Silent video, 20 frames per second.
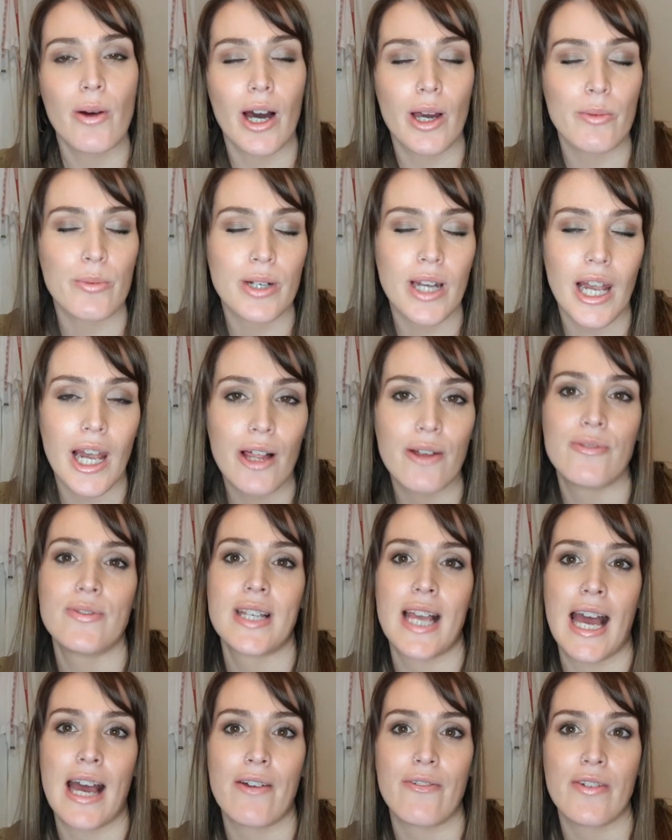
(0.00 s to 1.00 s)
I would love to
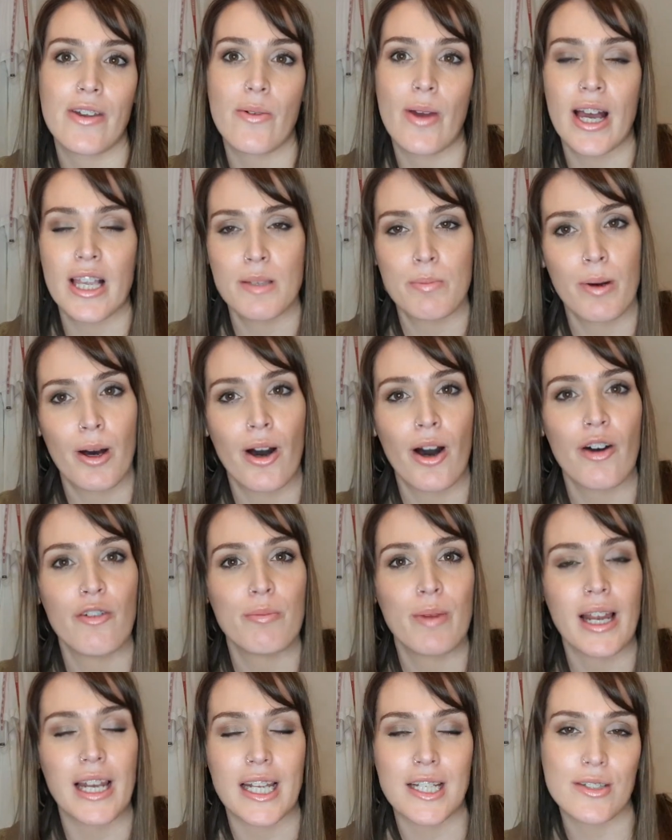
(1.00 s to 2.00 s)
have you as part of
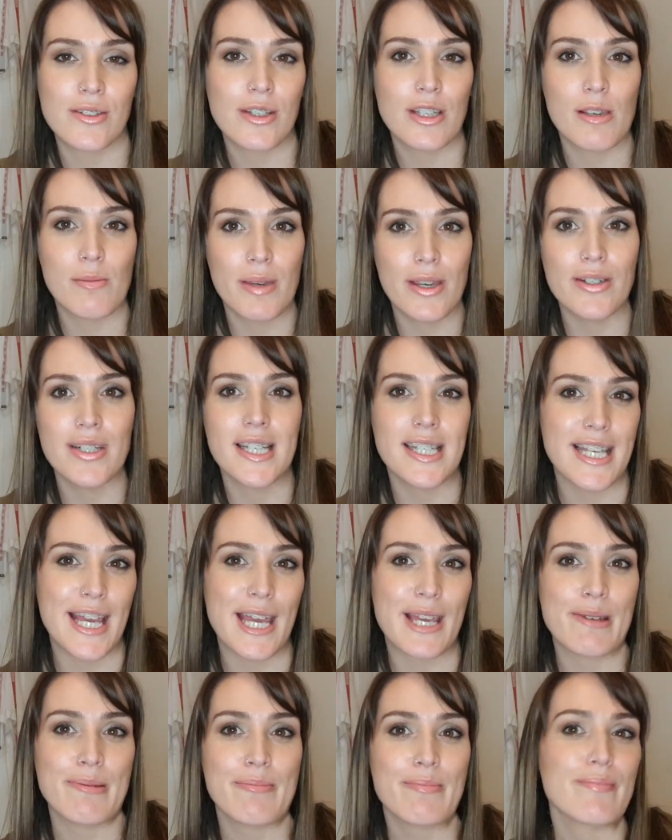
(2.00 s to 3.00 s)
my little
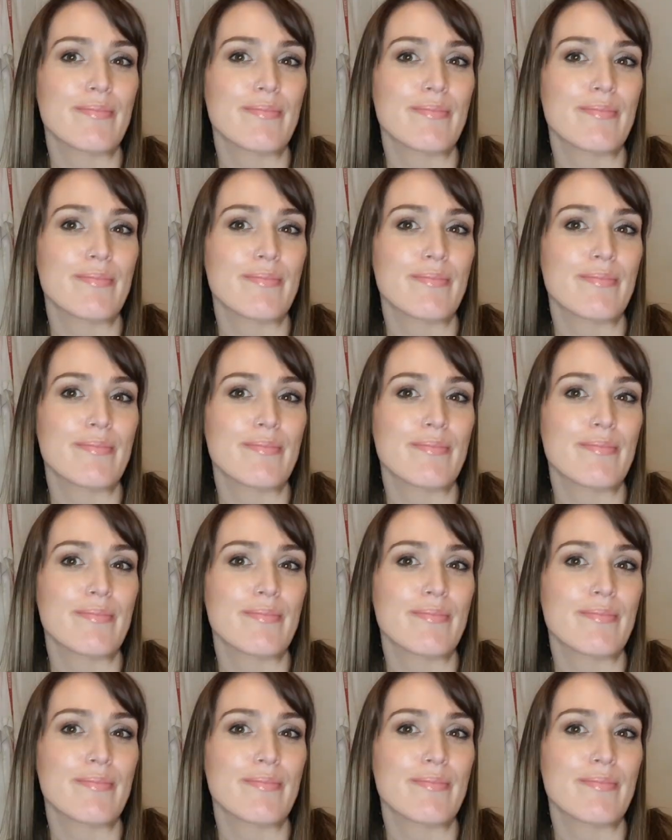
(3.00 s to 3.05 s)
community.